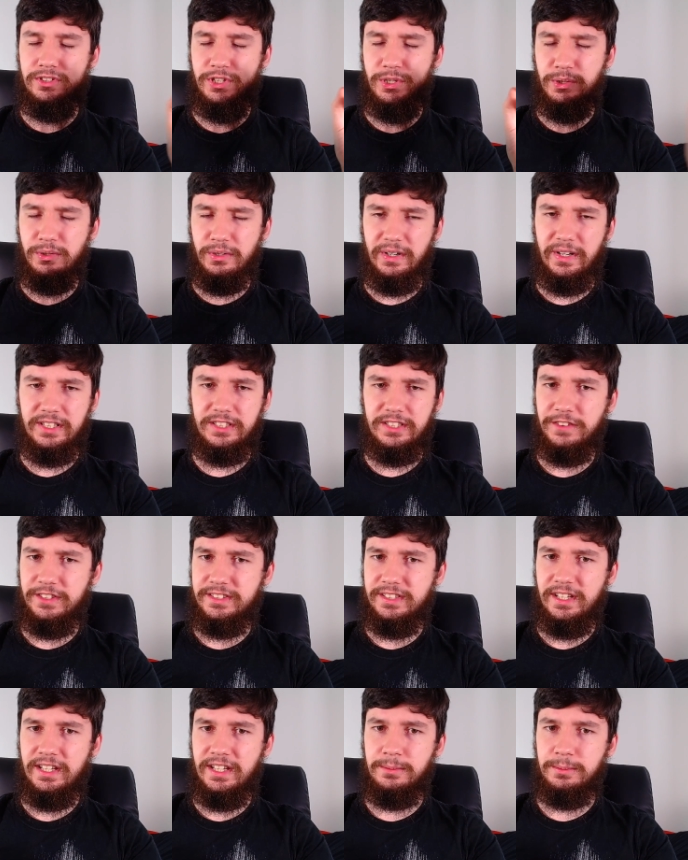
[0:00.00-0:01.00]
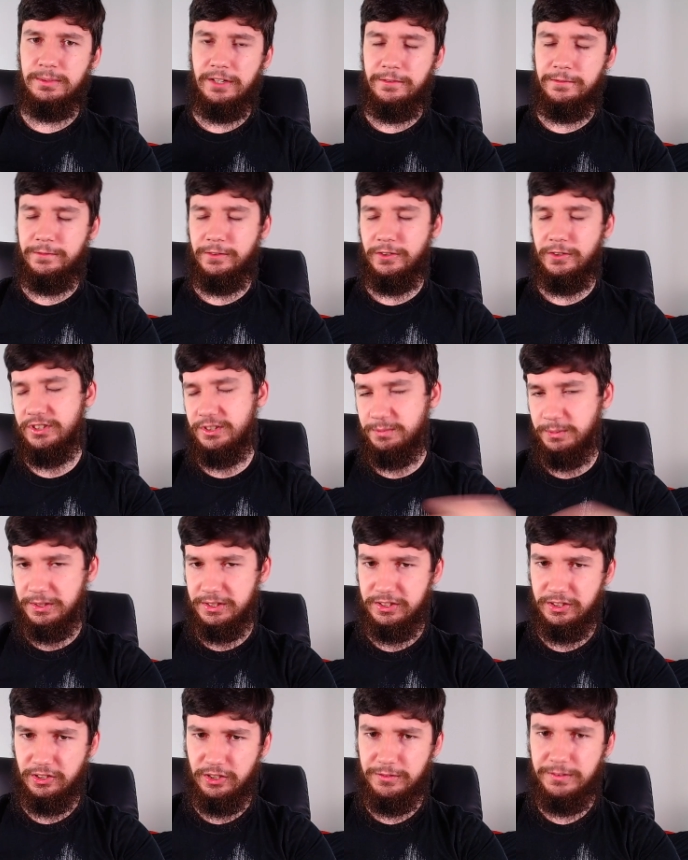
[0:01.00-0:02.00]
URXVT when I first
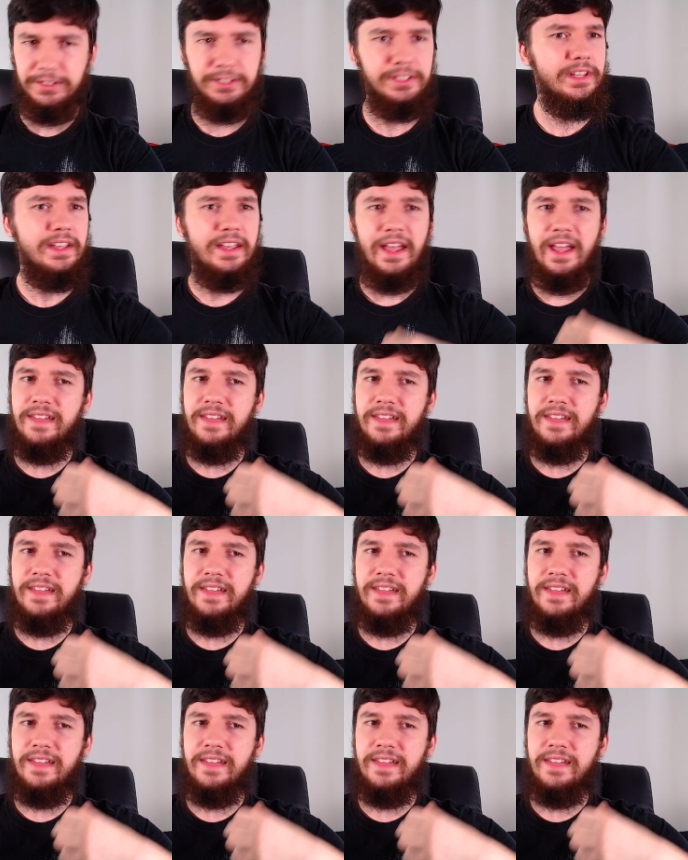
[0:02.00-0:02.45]
switched over,